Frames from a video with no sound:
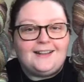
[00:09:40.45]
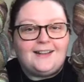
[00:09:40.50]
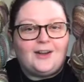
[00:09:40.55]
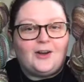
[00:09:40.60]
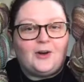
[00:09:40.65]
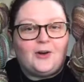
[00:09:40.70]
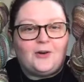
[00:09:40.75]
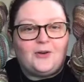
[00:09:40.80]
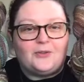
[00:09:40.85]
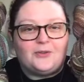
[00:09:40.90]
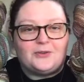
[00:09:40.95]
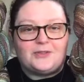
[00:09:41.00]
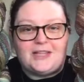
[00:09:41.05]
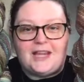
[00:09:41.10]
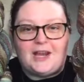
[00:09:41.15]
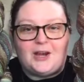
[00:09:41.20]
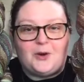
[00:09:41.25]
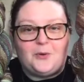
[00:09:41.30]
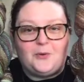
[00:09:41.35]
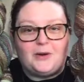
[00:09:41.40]
Oh, those
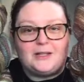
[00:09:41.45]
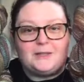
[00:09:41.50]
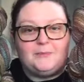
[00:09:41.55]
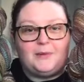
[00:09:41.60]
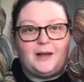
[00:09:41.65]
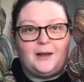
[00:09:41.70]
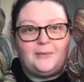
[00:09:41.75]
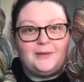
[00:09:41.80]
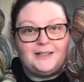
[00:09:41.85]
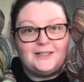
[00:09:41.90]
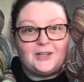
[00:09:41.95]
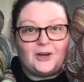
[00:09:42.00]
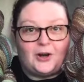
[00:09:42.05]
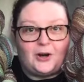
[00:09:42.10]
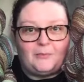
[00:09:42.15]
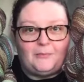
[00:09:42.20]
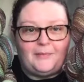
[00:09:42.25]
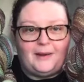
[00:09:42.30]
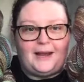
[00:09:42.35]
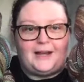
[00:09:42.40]
Akerworks bobbins
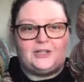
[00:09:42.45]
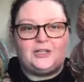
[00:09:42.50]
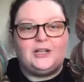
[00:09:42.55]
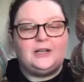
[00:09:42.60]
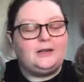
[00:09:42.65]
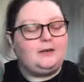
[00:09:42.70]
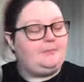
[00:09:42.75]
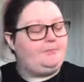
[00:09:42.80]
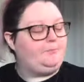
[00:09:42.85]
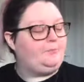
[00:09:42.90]
are magic.